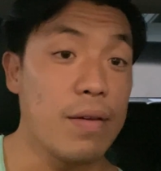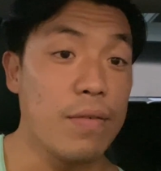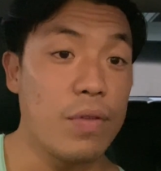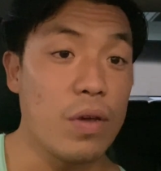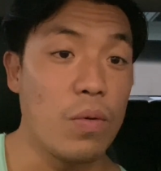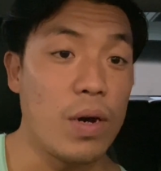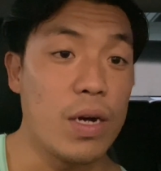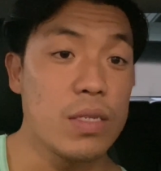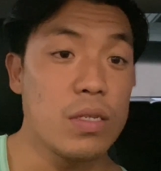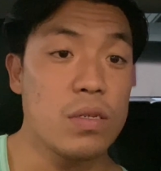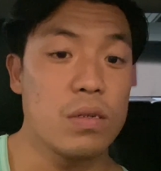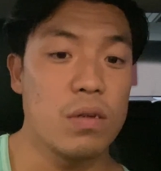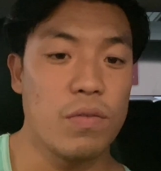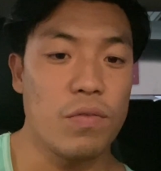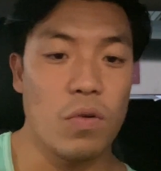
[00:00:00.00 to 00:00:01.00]
if they want,
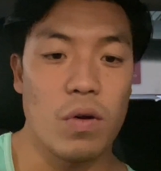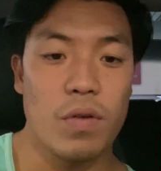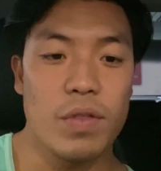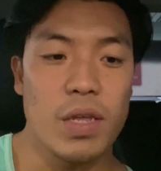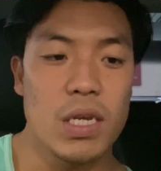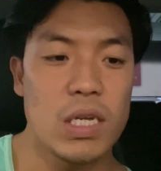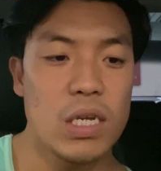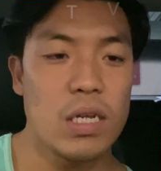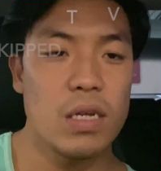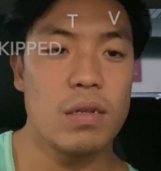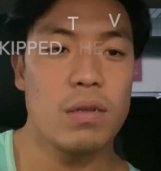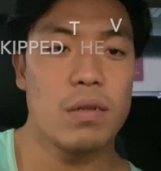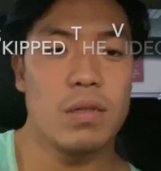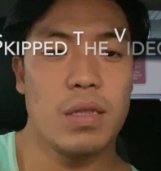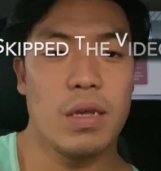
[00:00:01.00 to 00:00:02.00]
or if they need it,
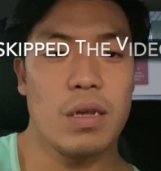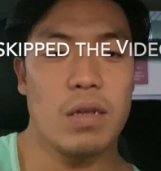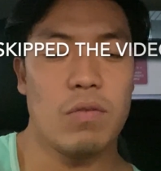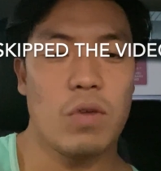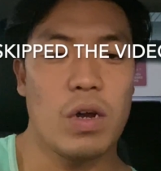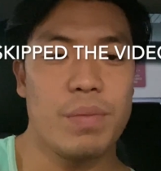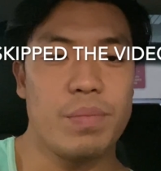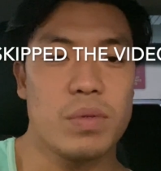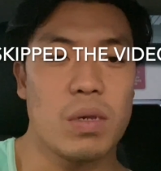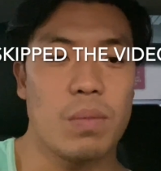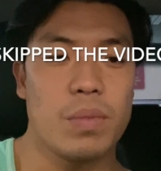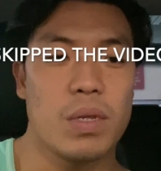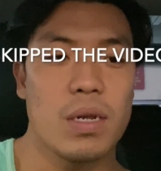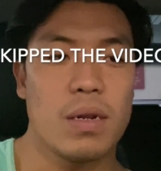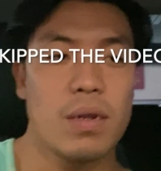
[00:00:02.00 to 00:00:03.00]
they can wipe
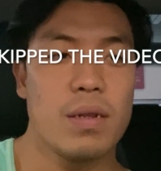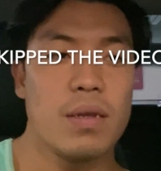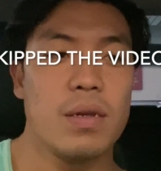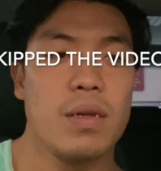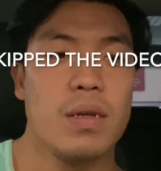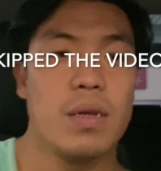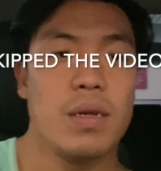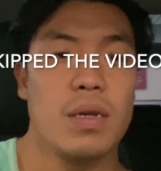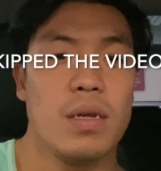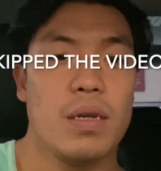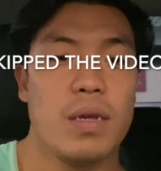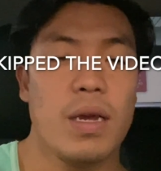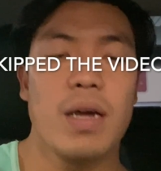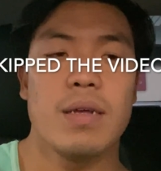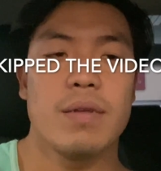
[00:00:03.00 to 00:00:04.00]
something.
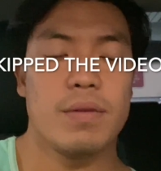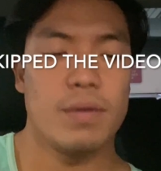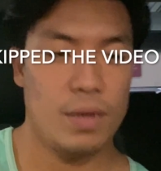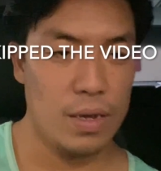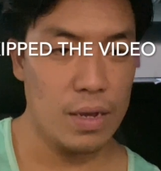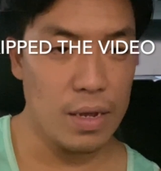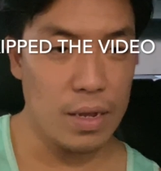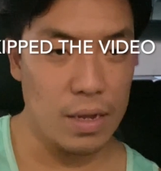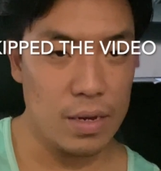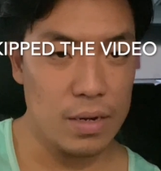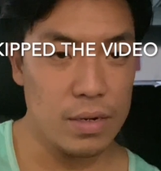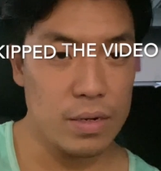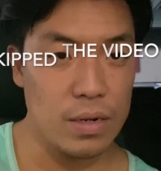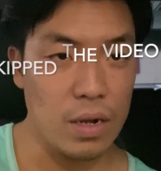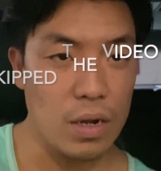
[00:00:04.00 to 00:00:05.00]
Yeah, and
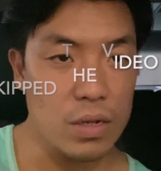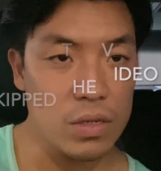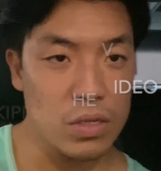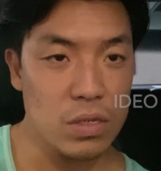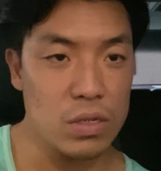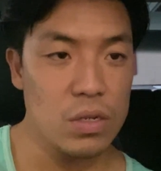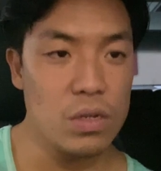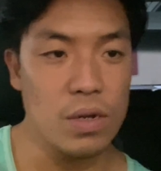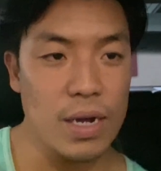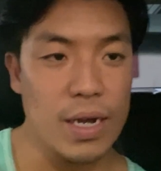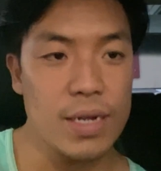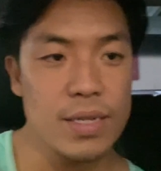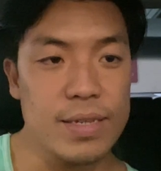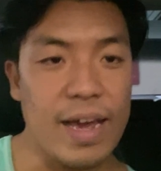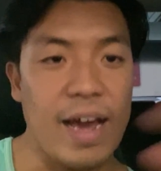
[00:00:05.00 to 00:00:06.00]
I'll see you
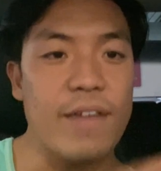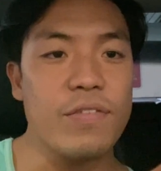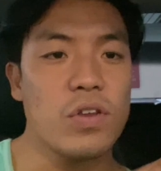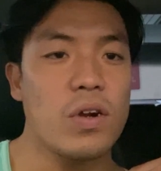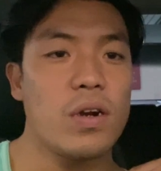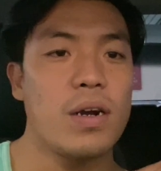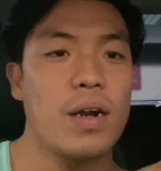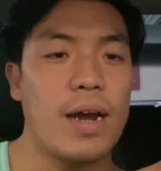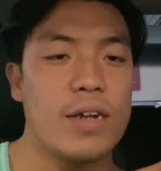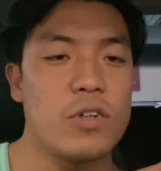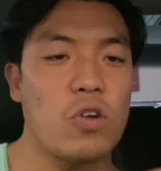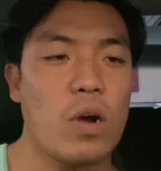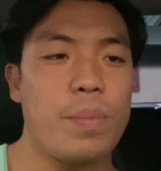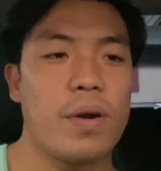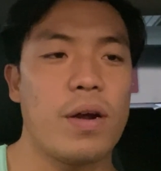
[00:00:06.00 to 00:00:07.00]
guys after I
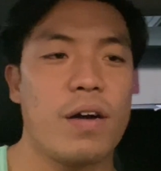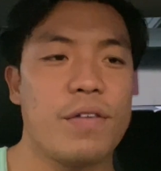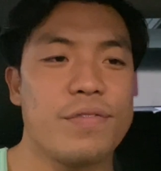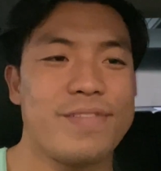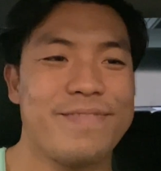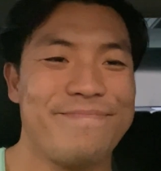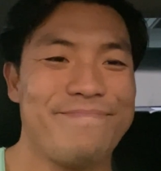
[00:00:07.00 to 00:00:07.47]
drop it off.